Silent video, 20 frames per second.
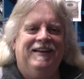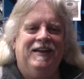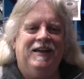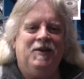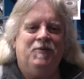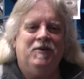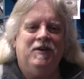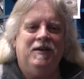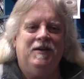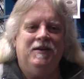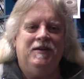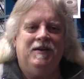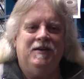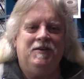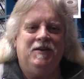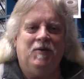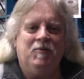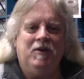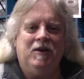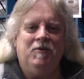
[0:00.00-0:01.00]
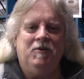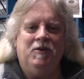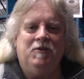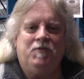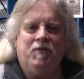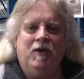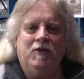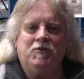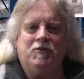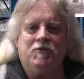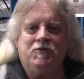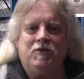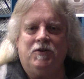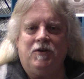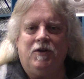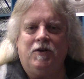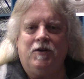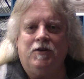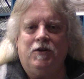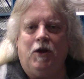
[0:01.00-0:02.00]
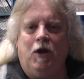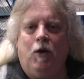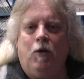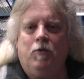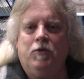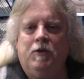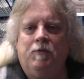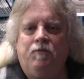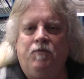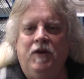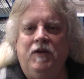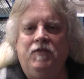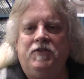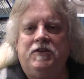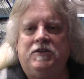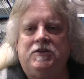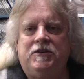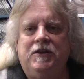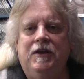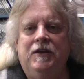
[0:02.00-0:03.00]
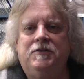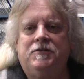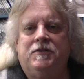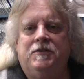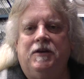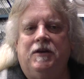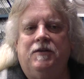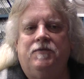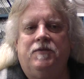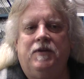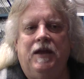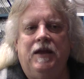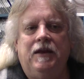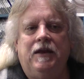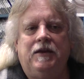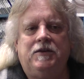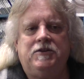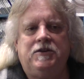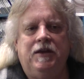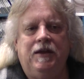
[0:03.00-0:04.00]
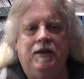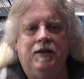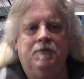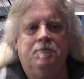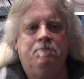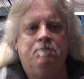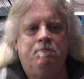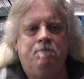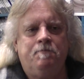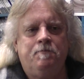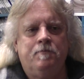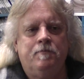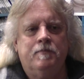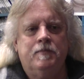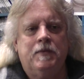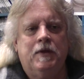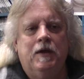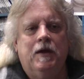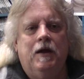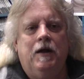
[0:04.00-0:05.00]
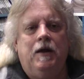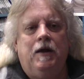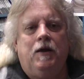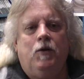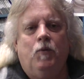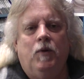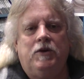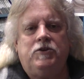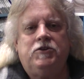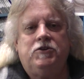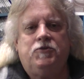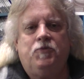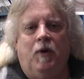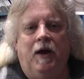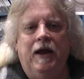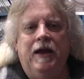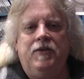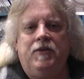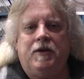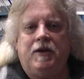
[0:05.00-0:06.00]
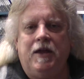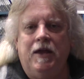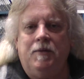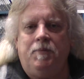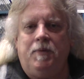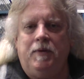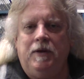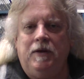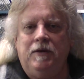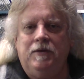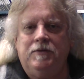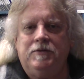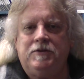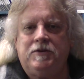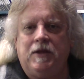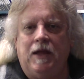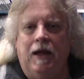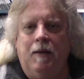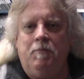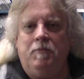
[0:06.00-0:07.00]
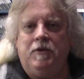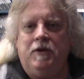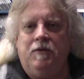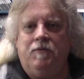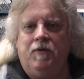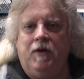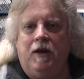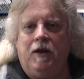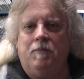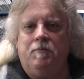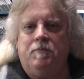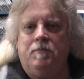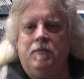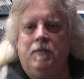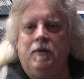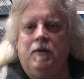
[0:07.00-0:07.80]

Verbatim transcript: anyway, uh, WWE officials are looking to hold the fifth season of NXT, which is why the company's top develop,